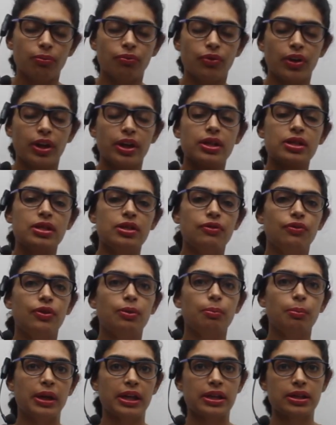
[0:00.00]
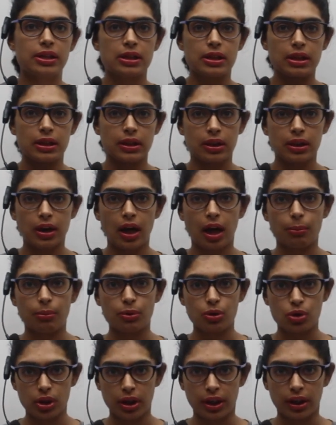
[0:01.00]
various different places in the
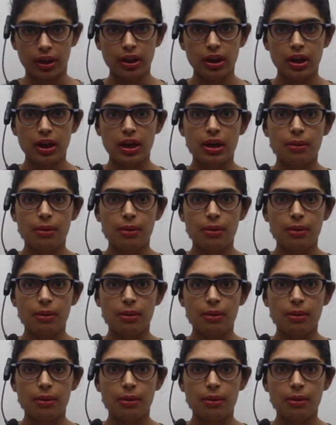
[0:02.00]
carbon chain,